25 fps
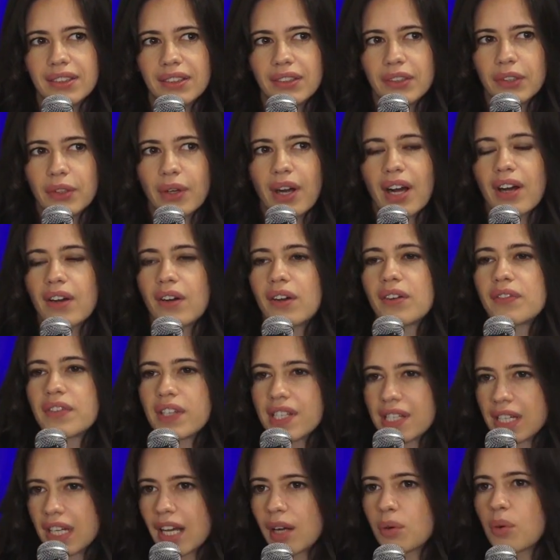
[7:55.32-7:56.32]
You know,
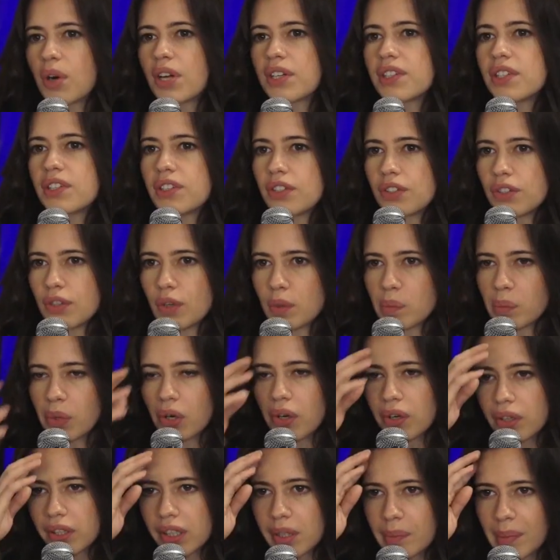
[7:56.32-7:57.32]
obviously I wanted to know
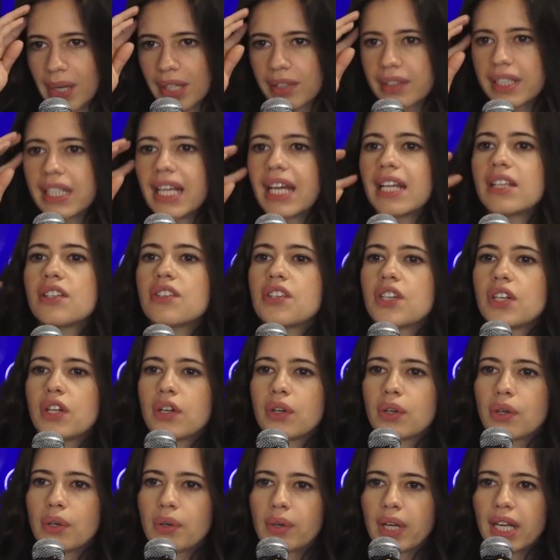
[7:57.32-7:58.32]
more about the
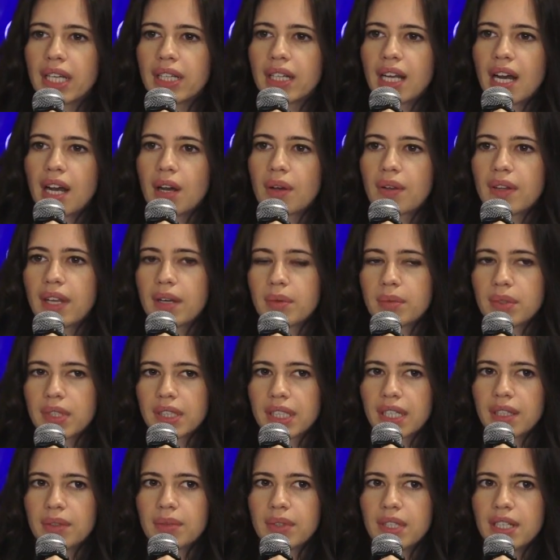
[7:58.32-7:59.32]
NGO and how they're
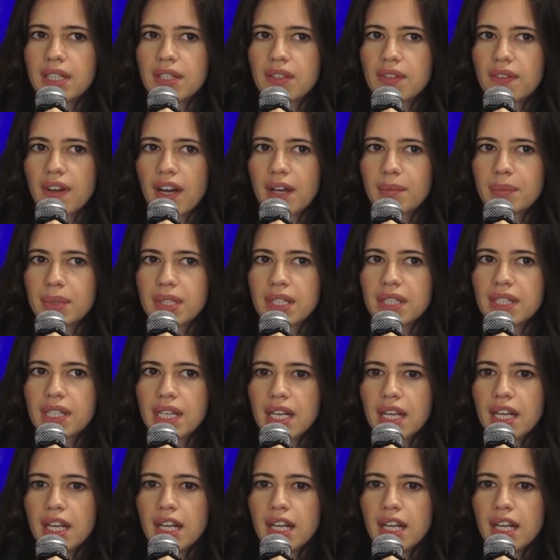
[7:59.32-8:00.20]
working with these farmers.